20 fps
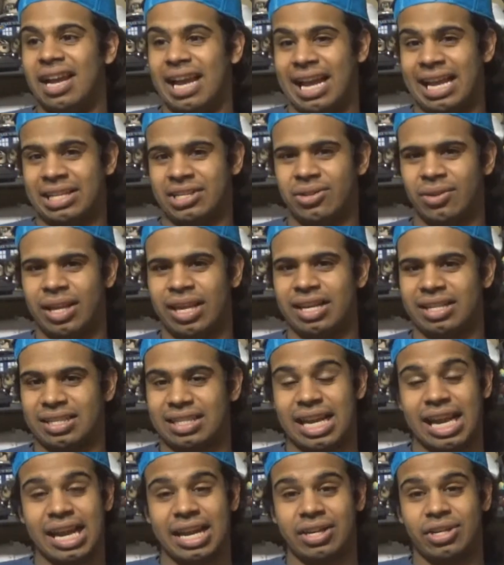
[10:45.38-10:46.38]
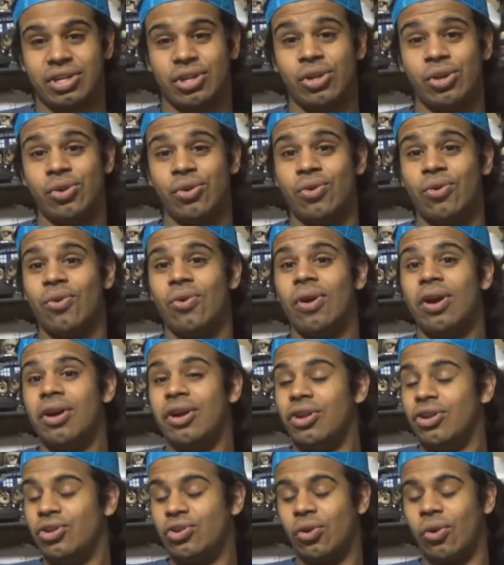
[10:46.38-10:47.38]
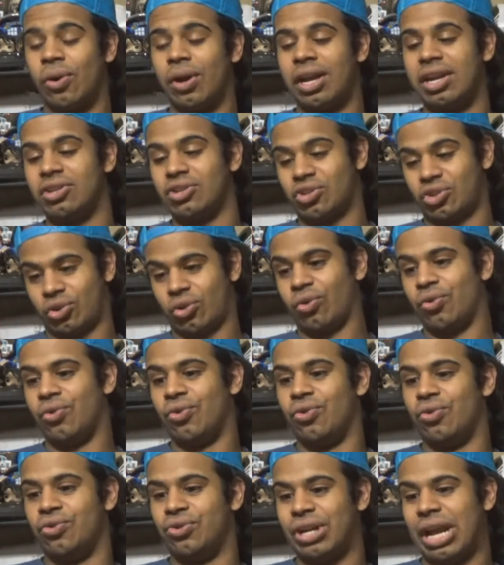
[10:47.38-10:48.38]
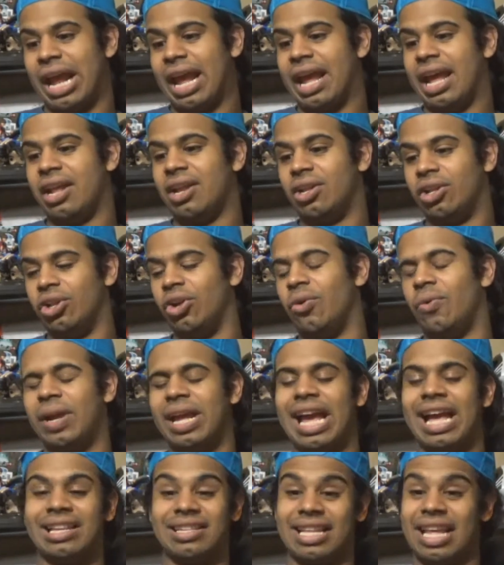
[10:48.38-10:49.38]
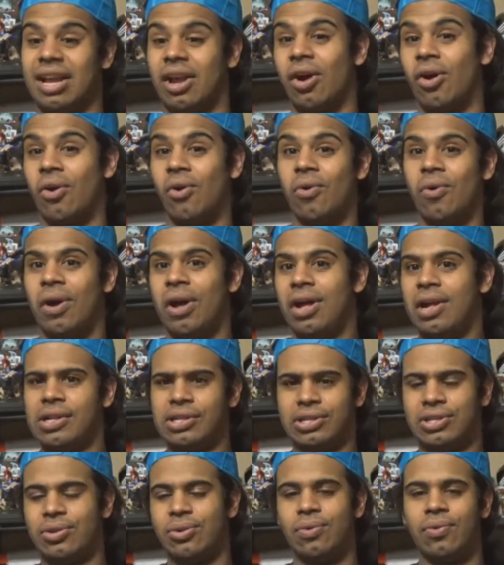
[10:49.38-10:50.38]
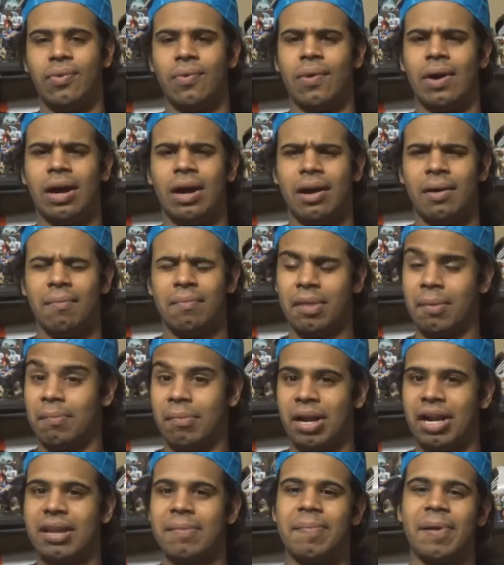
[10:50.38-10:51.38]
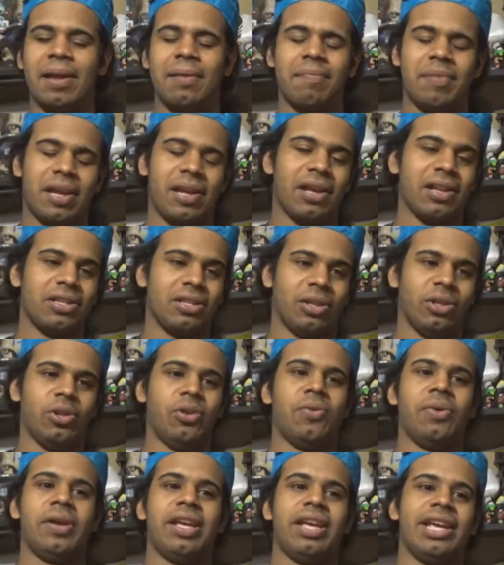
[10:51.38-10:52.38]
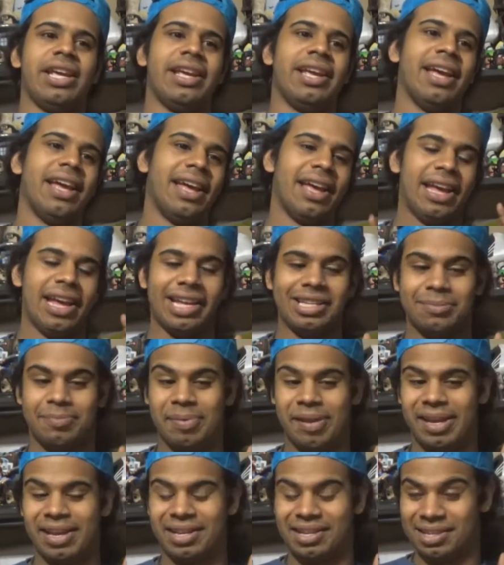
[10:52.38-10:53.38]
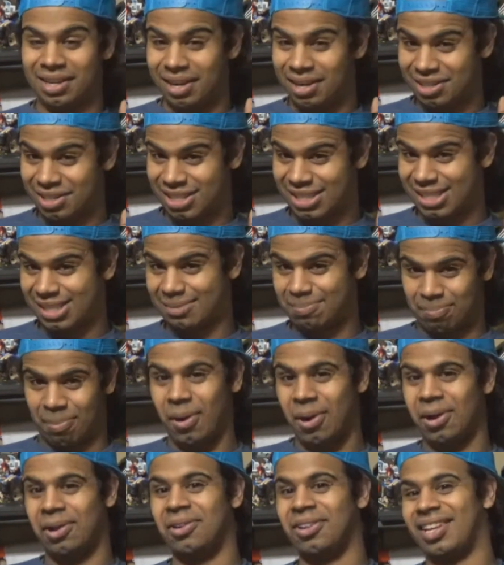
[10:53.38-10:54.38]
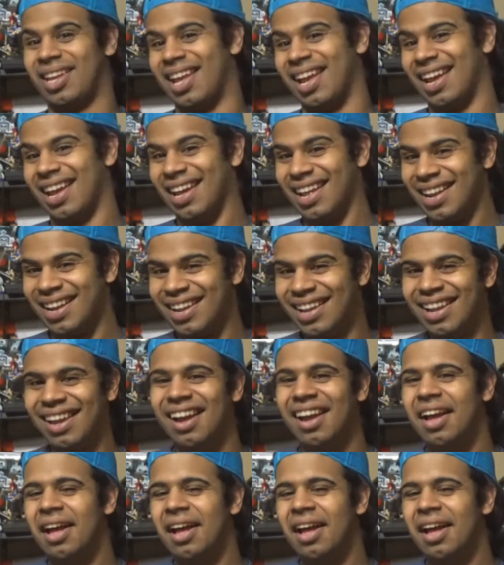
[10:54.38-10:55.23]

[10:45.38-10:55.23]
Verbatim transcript: And so they decide to join Scrooge and Louie as they go to um, the money bin because Louie is being a spoiled kid